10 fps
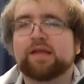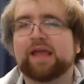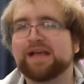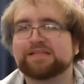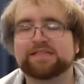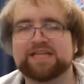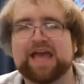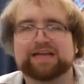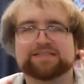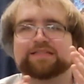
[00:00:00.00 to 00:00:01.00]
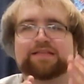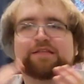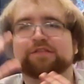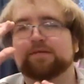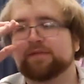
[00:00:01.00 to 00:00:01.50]
as the text in
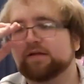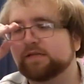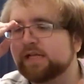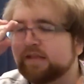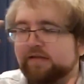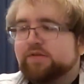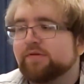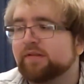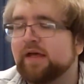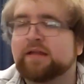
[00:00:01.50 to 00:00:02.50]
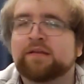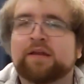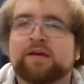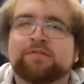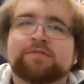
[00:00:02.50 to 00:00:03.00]
the thumbnail. Because I like doing that, you
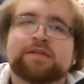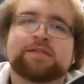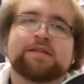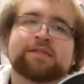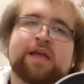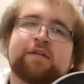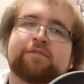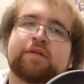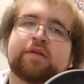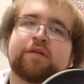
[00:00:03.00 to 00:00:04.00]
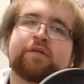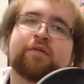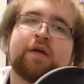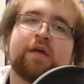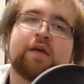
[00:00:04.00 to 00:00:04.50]
know? It's kind of fun to do.
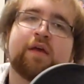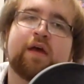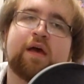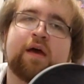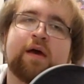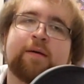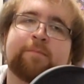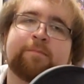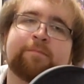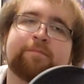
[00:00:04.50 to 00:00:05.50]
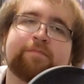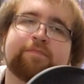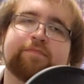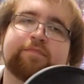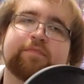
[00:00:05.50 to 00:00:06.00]
And
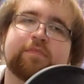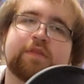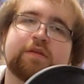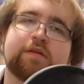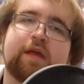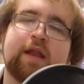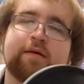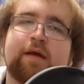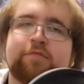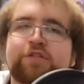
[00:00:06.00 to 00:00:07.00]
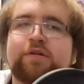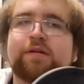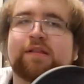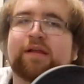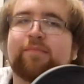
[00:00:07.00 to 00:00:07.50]
I was
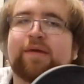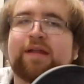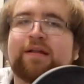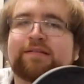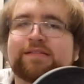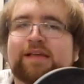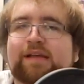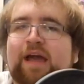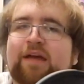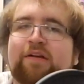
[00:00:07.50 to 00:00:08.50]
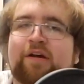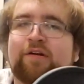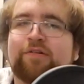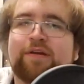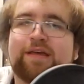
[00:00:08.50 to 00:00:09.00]
struggling a bit, and I was like, I don't
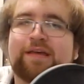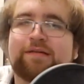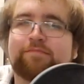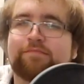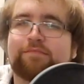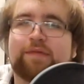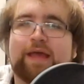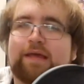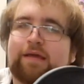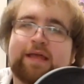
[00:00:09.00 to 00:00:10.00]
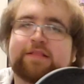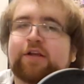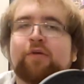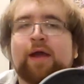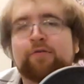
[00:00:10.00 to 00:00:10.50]
know, hit the
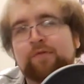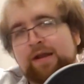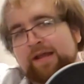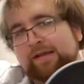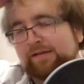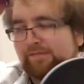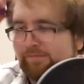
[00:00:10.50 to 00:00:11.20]
ground running.